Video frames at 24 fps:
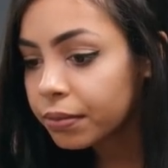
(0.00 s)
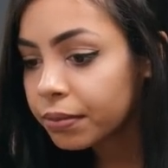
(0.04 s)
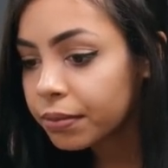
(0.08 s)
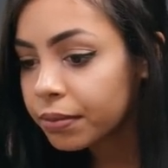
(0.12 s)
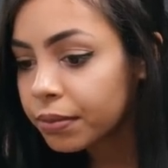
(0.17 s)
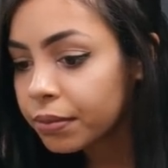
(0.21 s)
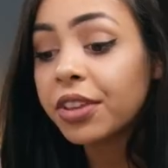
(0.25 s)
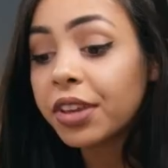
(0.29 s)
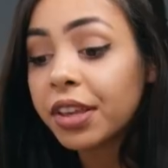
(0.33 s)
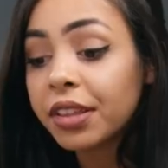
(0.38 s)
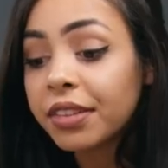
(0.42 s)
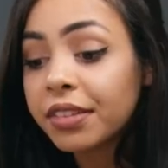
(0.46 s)

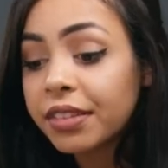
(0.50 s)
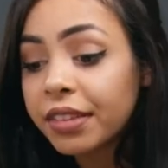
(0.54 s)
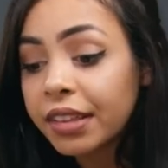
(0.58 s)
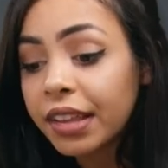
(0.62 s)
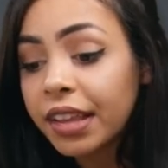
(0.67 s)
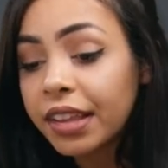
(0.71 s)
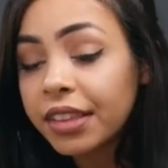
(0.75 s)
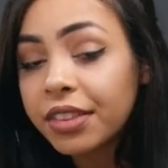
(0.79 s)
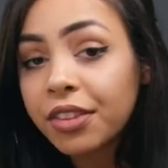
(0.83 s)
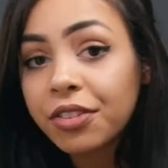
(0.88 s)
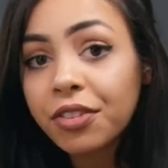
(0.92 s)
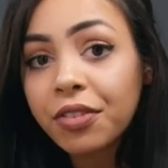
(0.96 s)
And you can
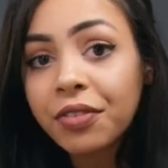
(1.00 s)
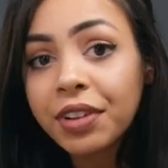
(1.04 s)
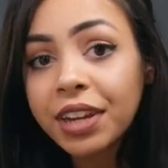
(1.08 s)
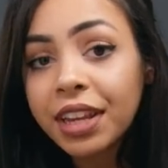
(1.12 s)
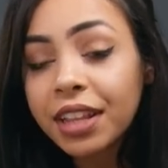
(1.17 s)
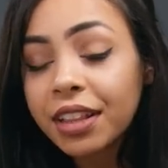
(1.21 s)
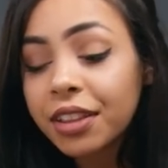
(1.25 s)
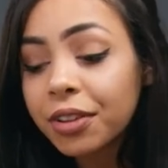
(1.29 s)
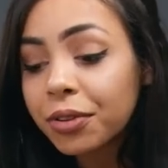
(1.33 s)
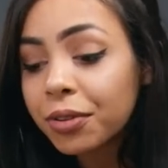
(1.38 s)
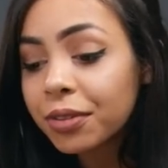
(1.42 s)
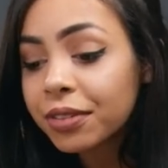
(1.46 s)
see there's already
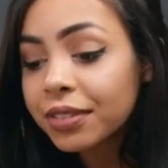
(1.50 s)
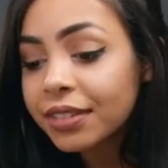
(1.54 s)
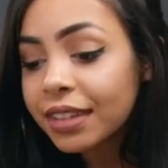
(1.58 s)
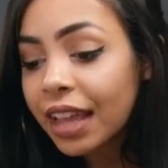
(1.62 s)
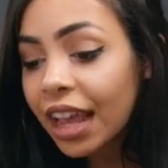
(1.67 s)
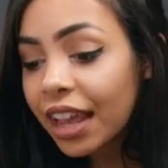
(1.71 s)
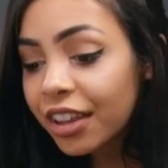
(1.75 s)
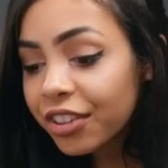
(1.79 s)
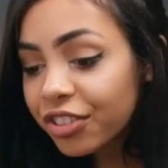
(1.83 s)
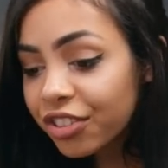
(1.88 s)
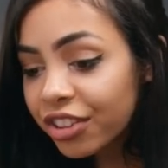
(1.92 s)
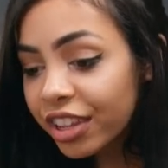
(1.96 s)
a little
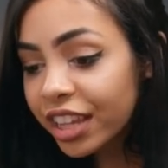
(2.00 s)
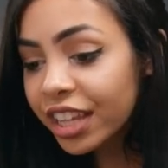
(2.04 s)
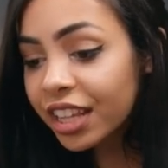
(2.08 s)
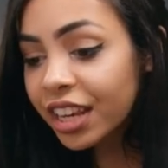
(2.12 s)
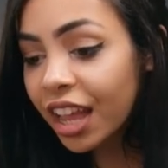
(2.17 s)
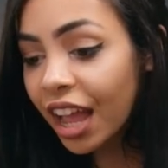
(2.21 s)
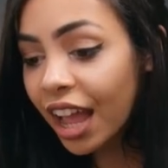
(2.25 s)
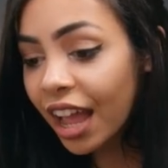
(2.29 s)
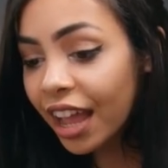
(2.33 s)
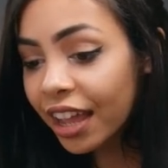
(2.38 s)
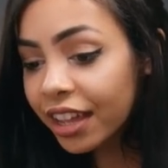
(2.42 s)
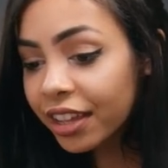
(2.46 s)
Dashlane
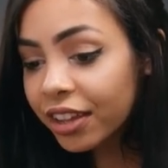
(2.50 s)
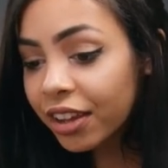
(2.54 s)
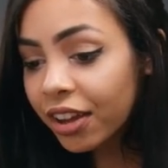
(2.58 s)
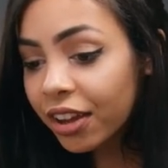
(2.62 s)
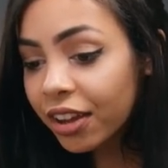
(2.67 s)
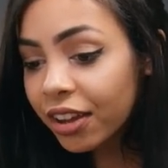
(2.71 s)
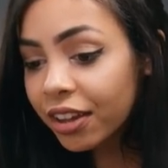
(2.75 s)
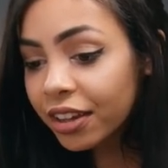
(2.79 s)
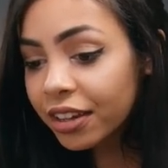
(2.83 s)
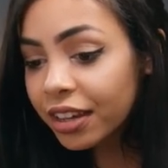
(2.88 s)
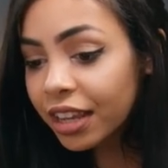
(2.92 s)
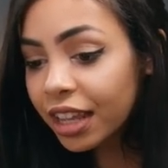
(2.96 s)

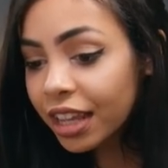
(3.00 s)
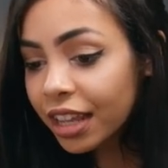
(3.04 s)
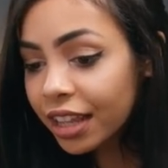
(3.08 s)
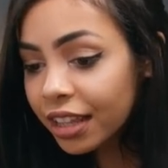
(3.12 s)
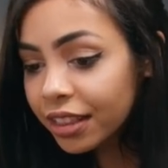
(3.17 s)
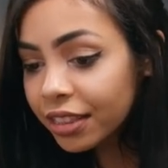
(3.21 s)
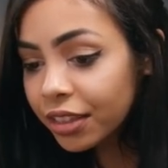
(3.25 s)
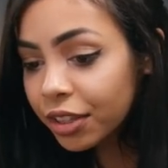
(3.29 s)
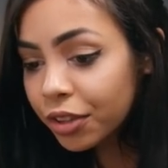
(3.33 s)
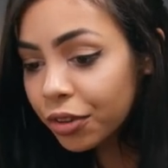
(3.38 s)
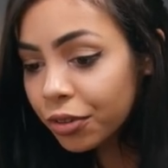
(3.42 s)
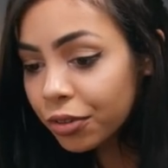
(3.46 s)
icon
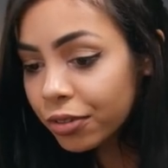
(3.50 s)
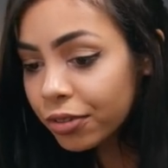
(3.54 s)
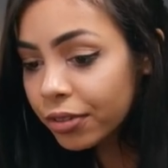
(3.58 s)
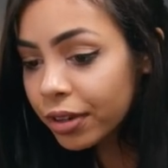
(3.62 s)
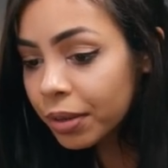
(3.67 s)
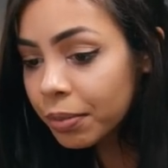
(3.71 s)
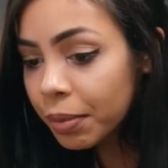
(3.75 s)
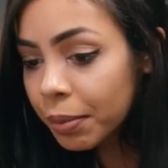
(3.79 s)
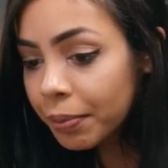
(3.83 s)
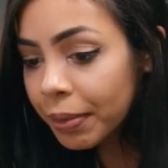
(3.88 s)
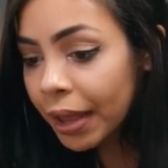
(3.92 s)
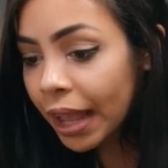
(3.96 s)
in the
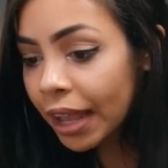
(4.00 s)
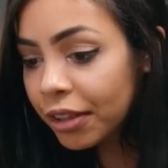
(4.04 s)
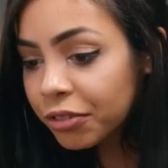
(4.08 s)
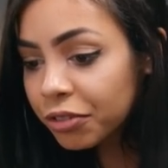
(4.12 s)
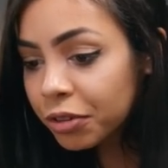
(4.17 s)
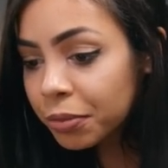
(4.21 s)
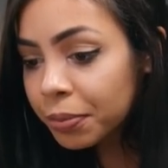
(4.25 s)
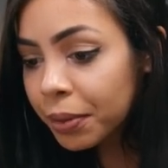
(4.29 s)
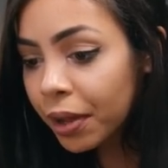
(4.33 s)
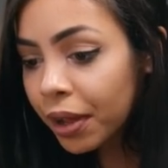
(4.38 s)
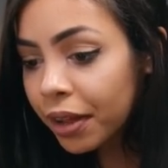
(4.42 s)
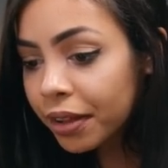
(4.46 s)
username and
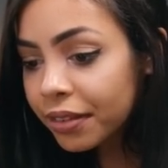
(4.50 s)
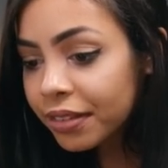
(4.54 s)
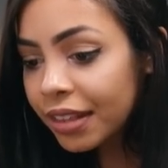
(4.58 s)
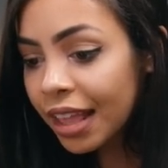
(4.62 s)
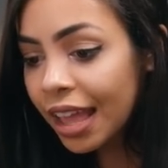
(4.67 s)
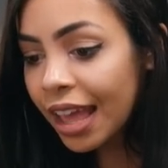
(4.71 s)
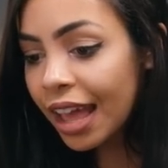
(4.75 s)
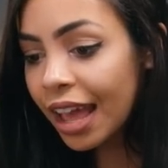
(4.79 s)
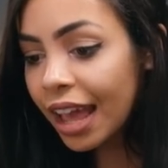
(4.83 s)
password box.